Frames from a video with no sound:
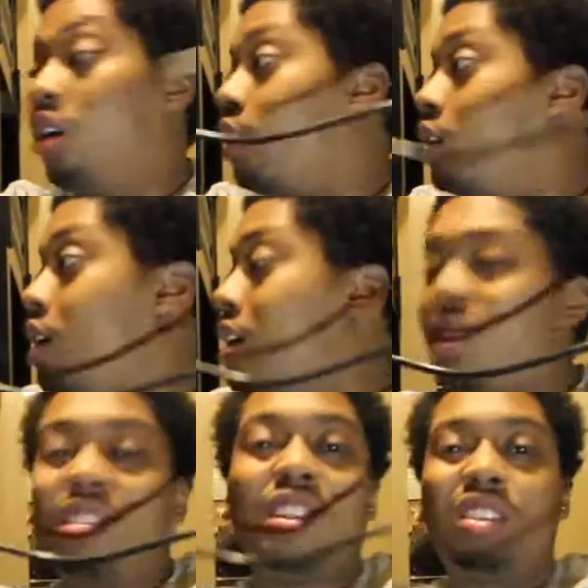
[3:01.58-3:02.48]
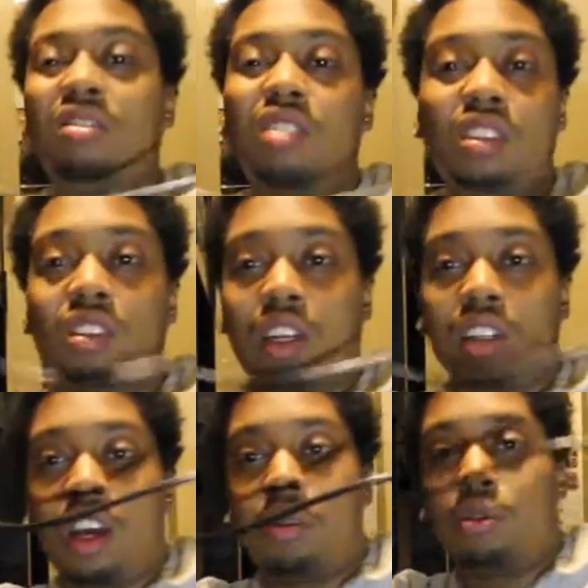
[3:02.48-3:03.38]
alright, a decent
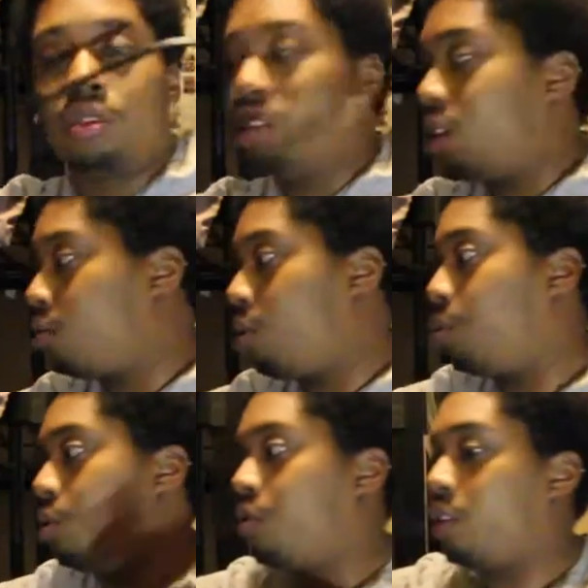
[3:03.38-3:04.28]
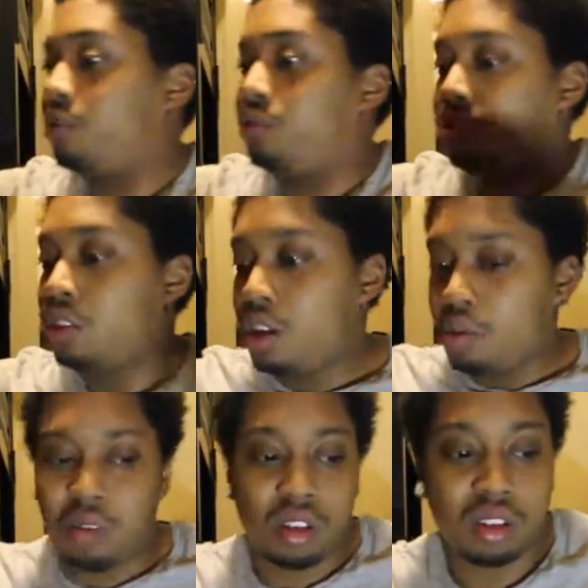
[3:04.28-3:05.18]
sized cable. It's like 1.5
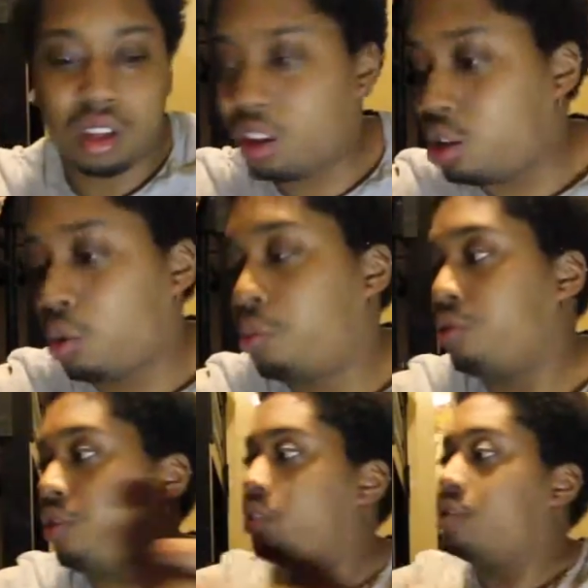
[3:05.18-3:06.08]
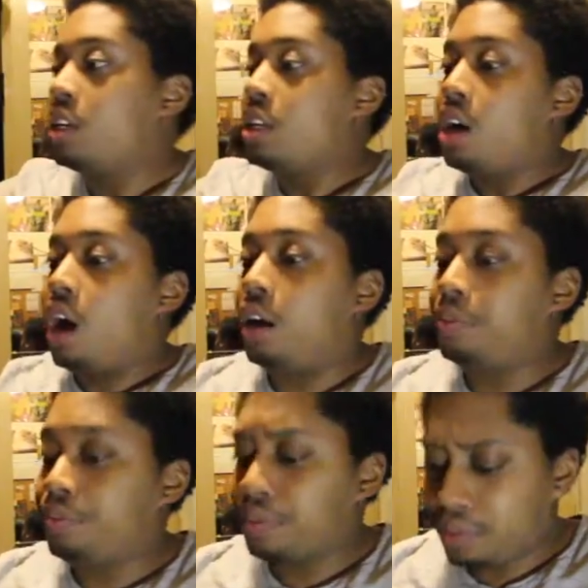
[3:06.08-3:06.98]
meters. I think it's
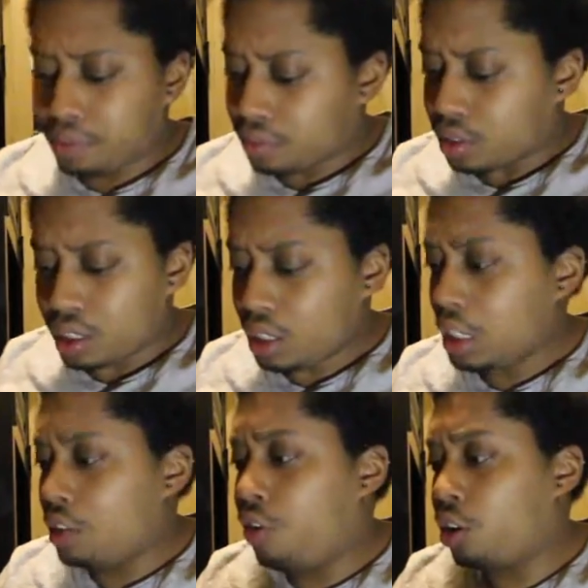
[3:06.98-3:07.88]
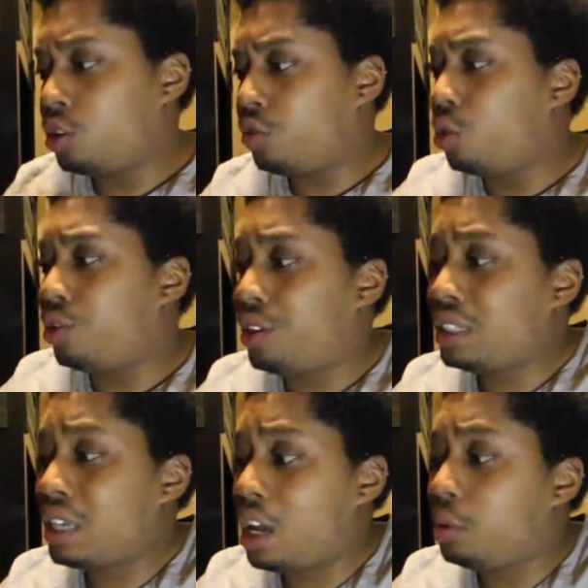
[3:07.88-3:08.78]
1.5. First of all,
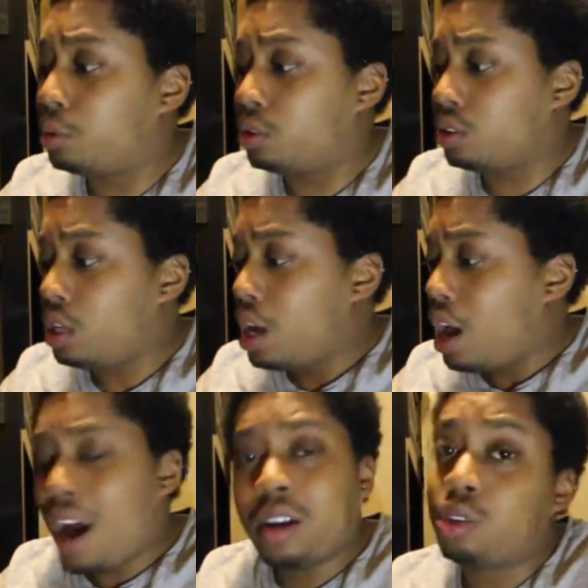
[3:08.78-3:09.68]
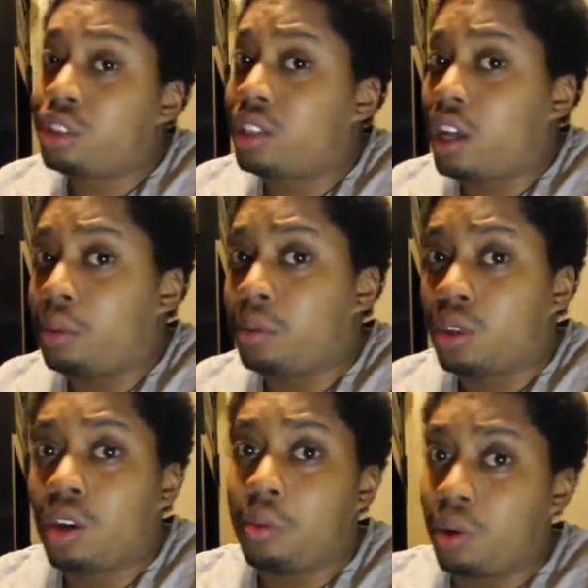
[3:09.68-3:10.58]
this cable, I know it's just a cable,
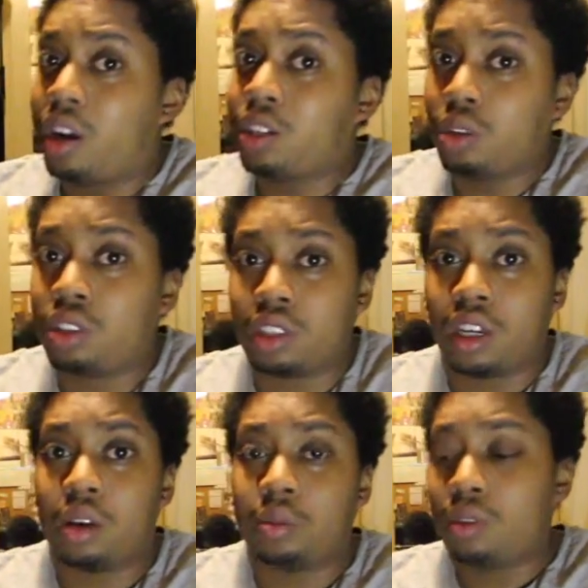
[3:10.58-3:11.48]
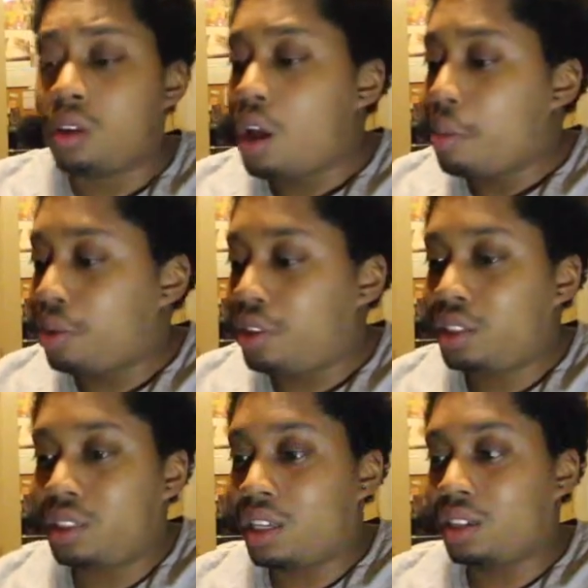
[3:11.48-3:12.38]
don't get me wrong, I know it's just a cable, but
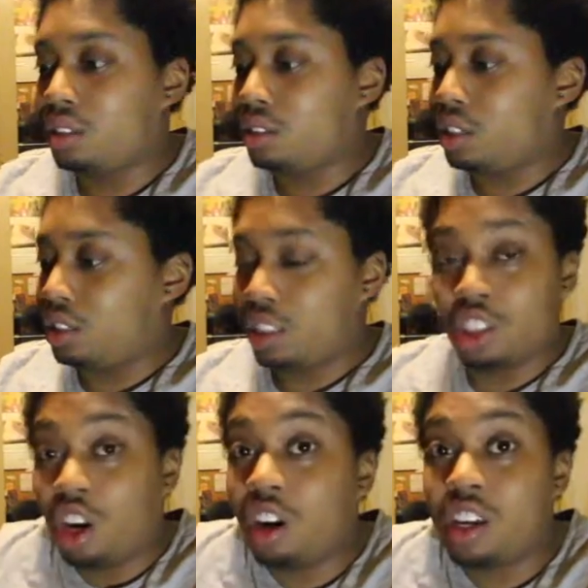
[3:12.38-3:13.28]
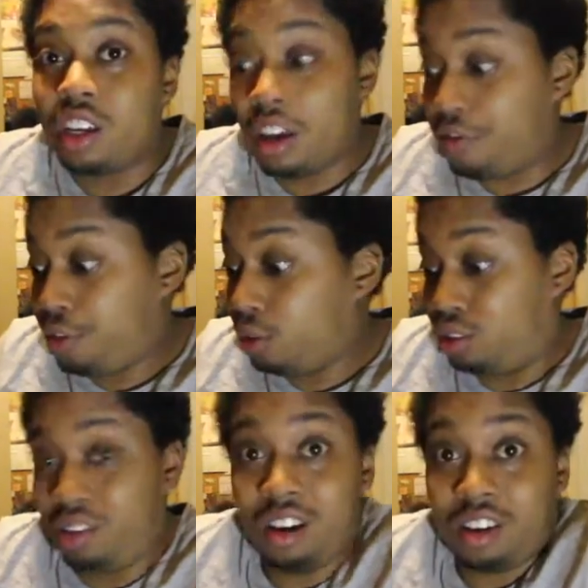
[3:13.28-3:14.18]
this thing is chunky. It
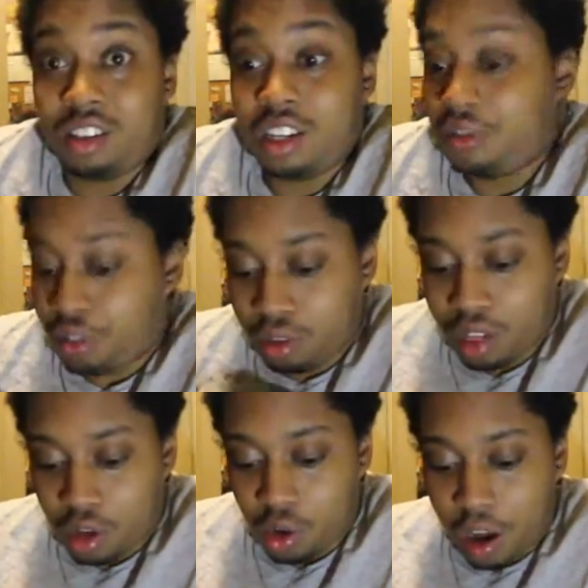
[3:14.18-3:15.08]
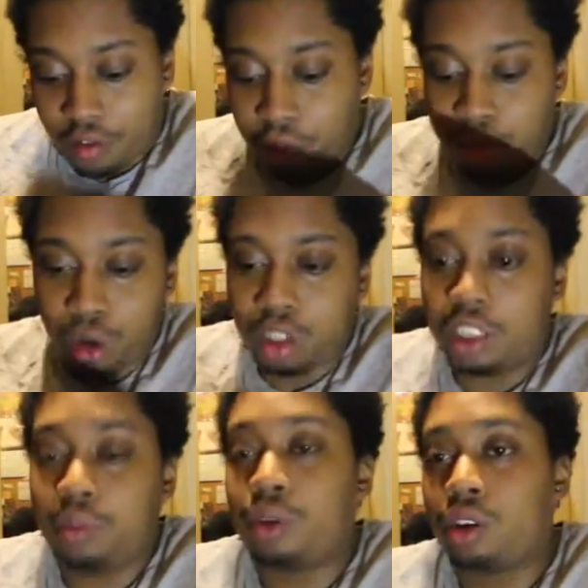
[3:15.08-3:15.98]
feels nice. It feels like you haven't bought a
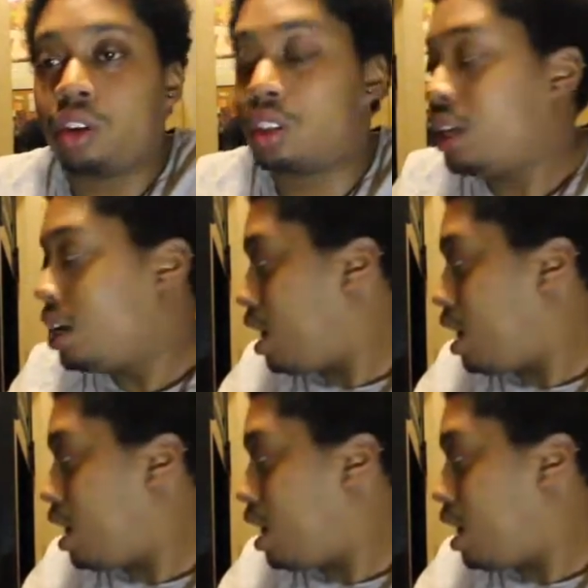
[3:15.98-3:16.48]
cheap product,